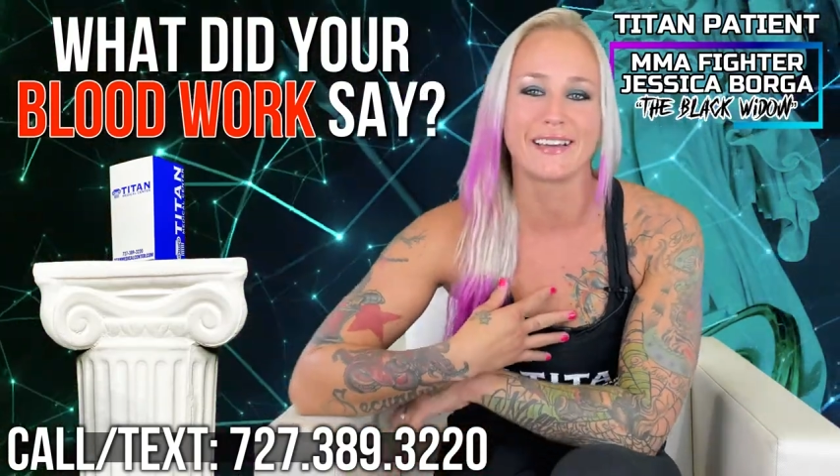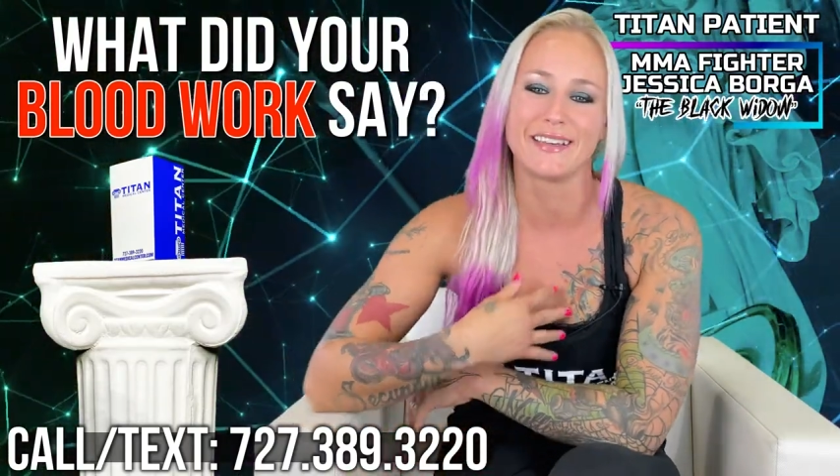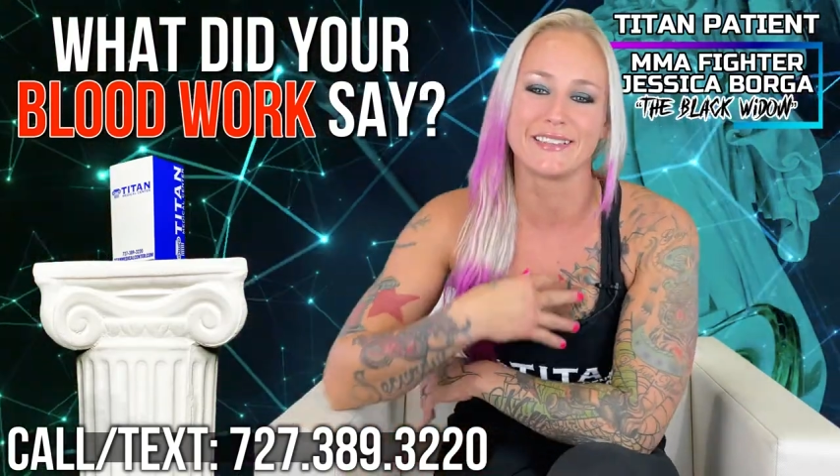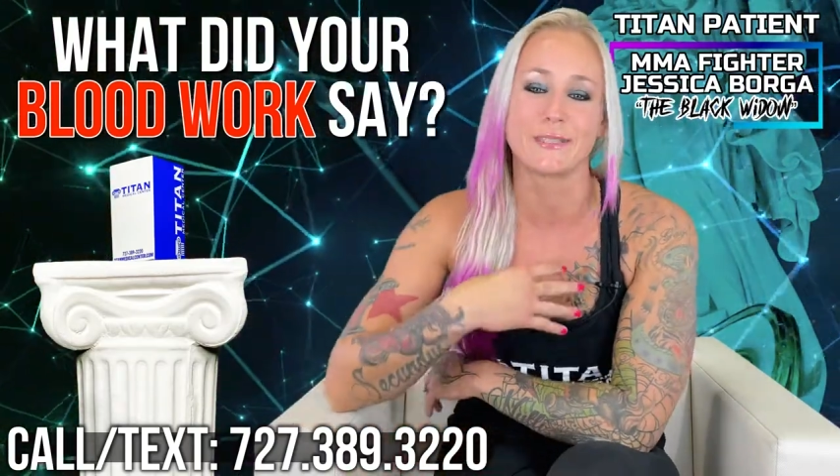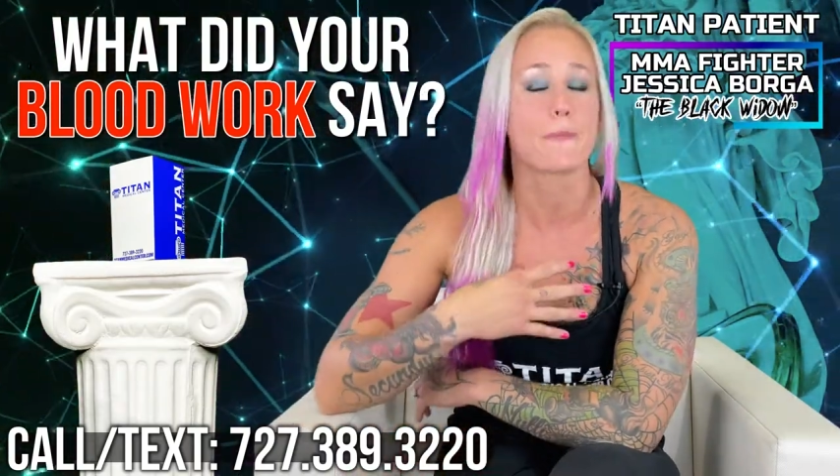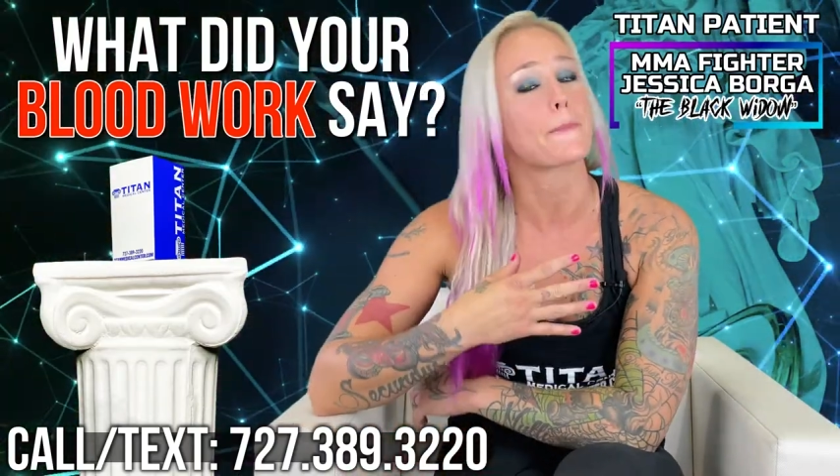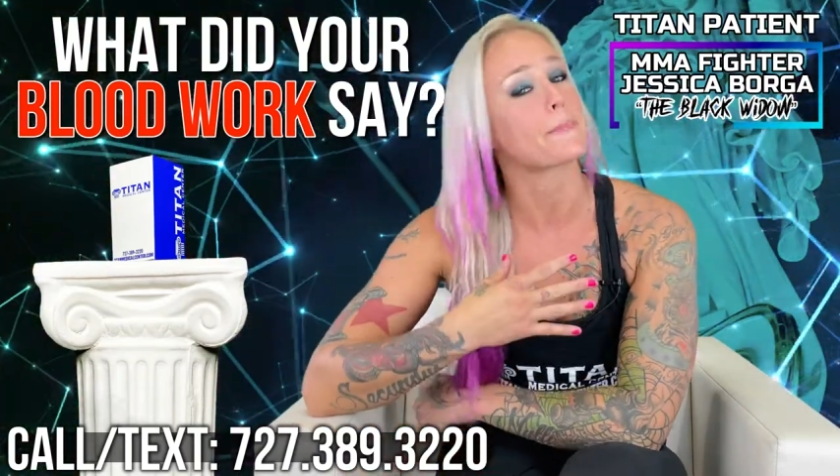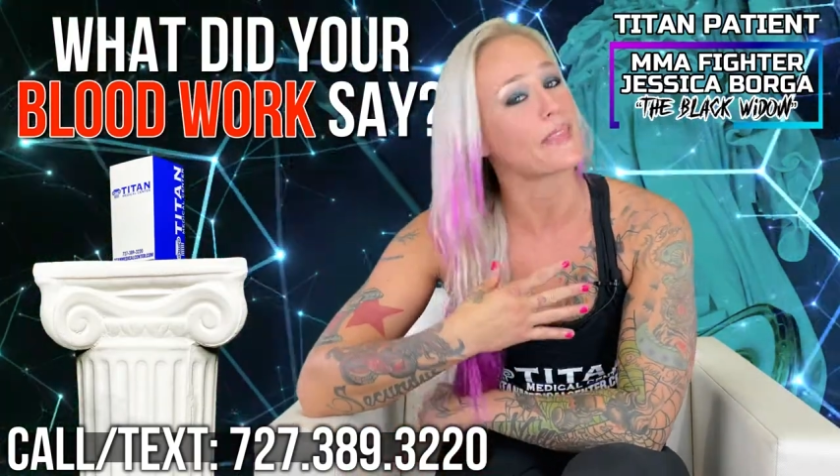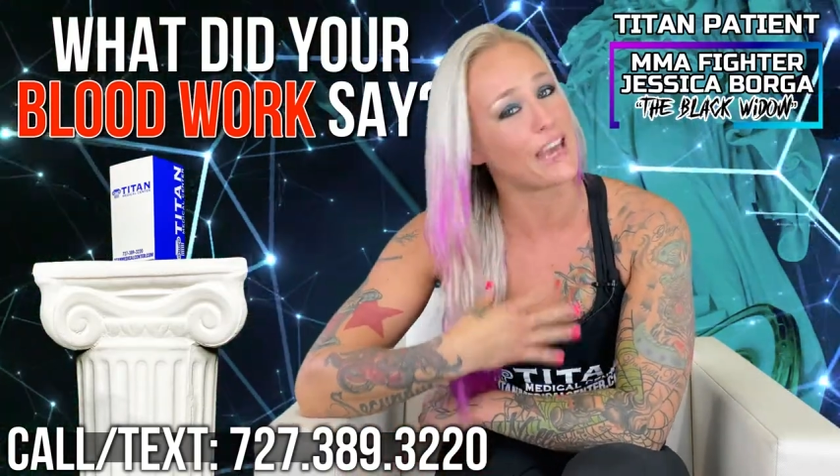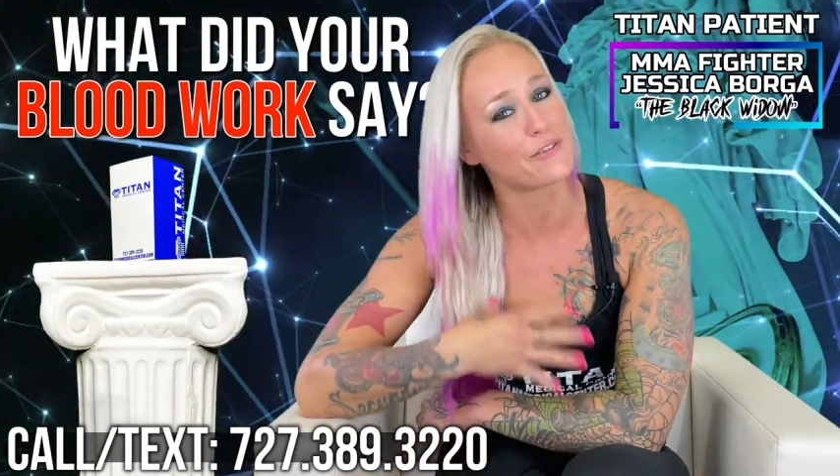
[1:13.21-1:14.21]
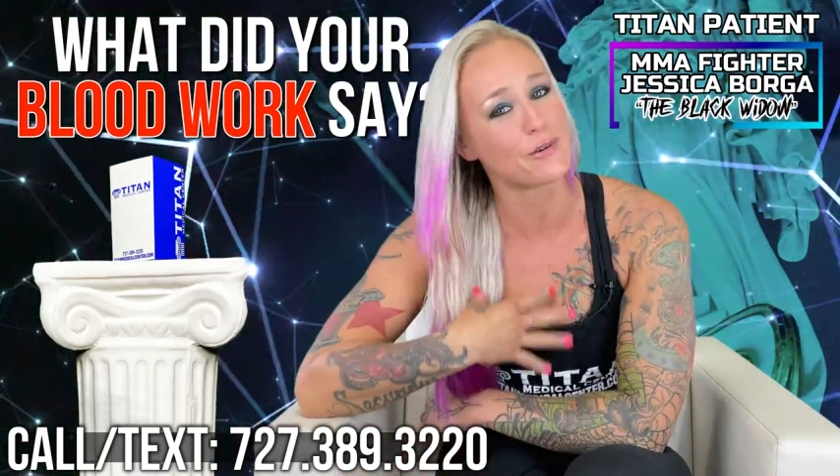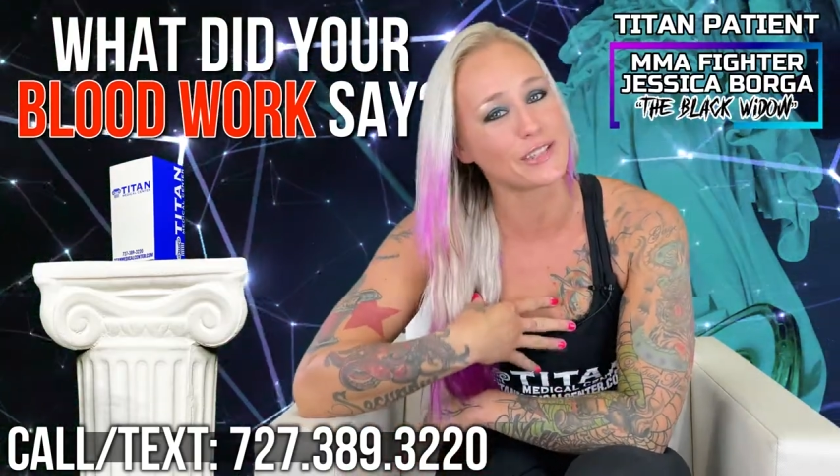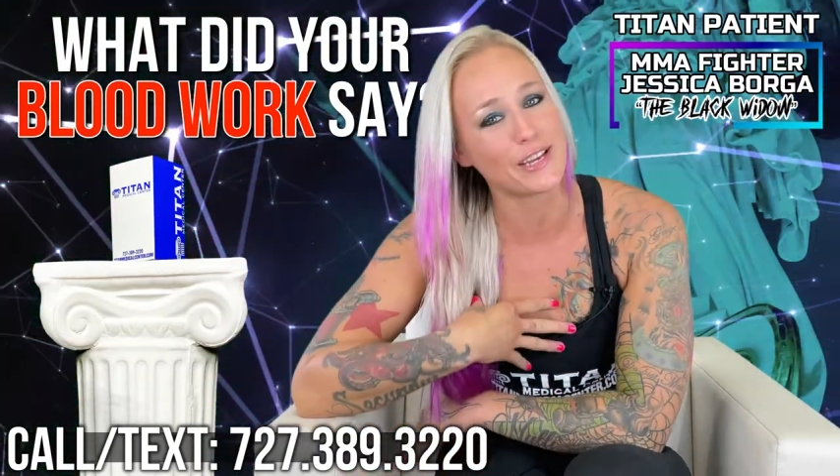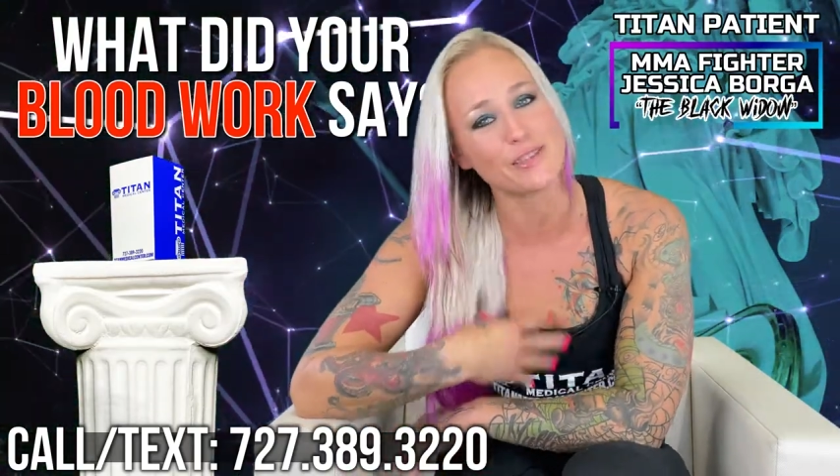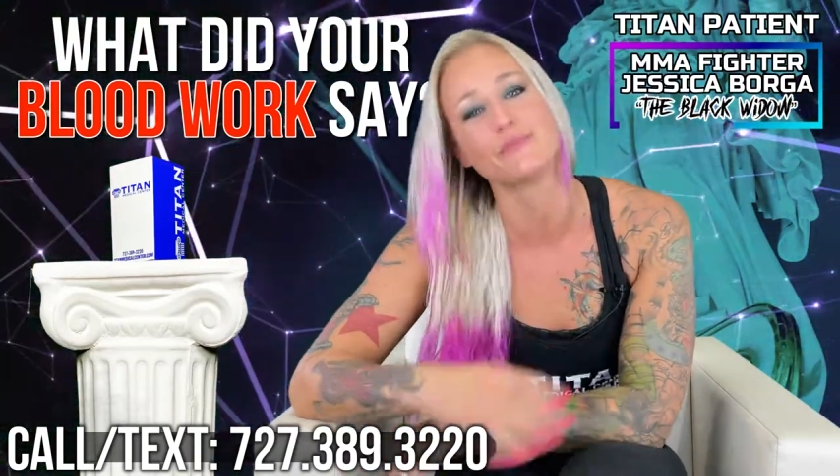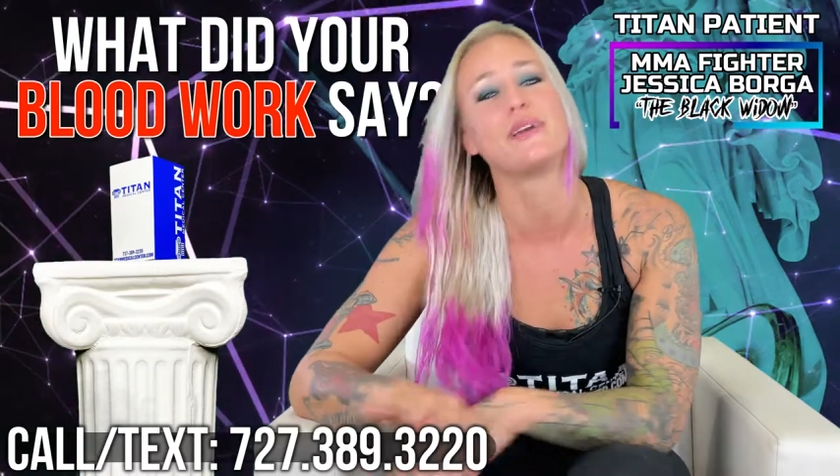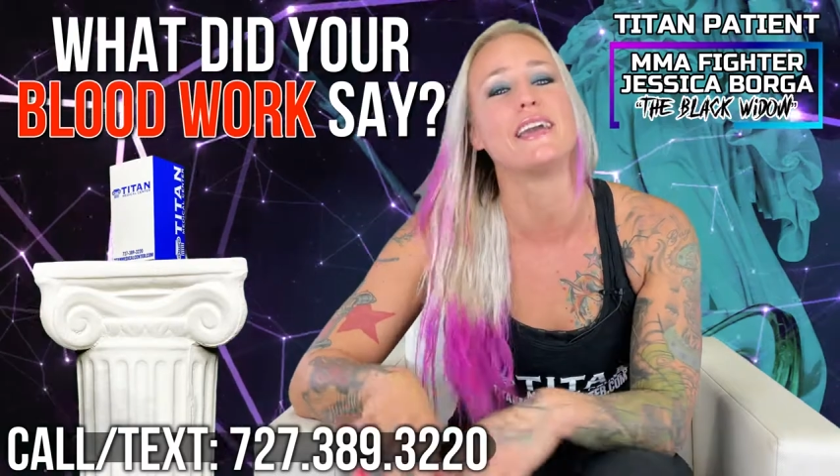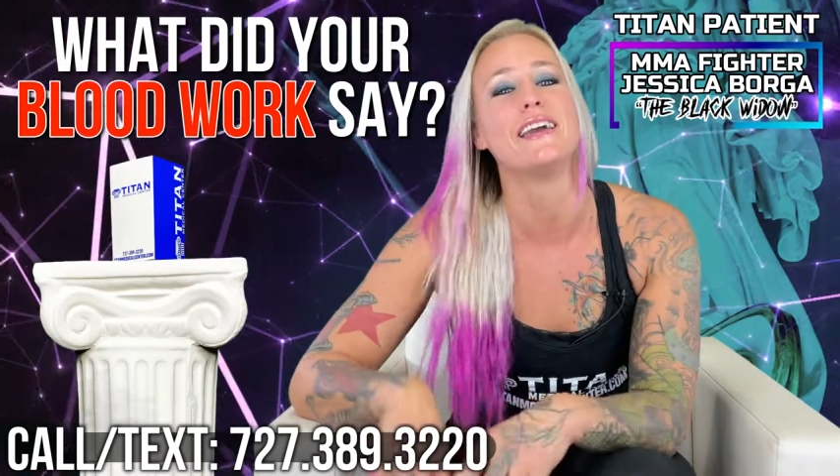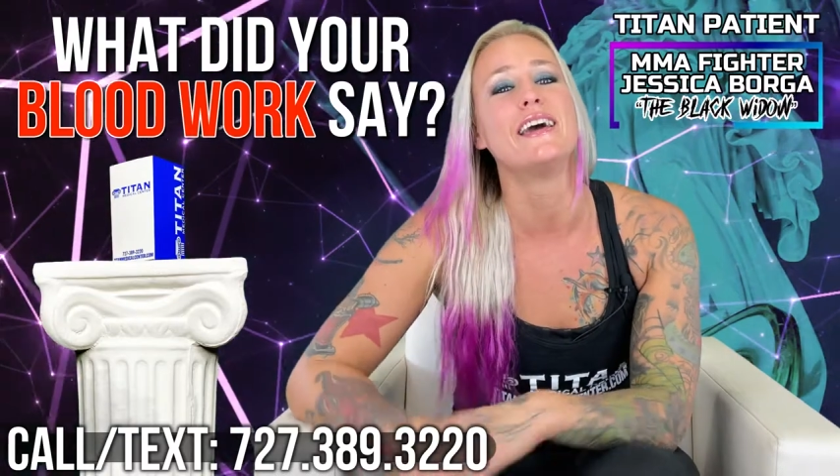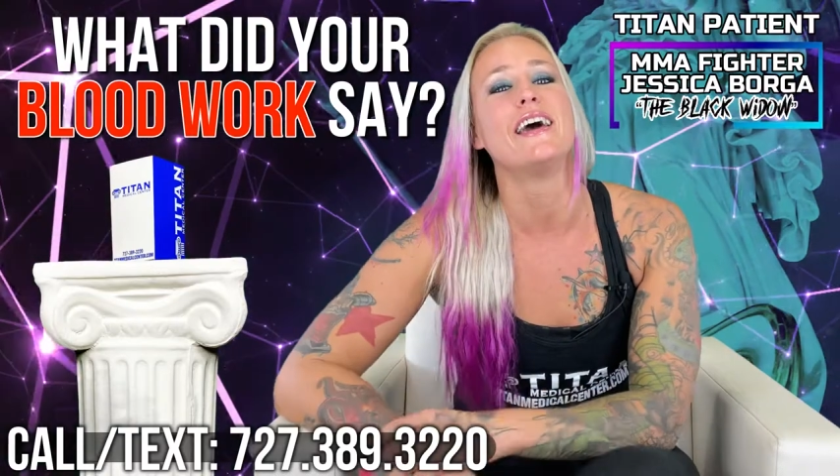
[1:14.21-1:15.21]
because everyone that knows me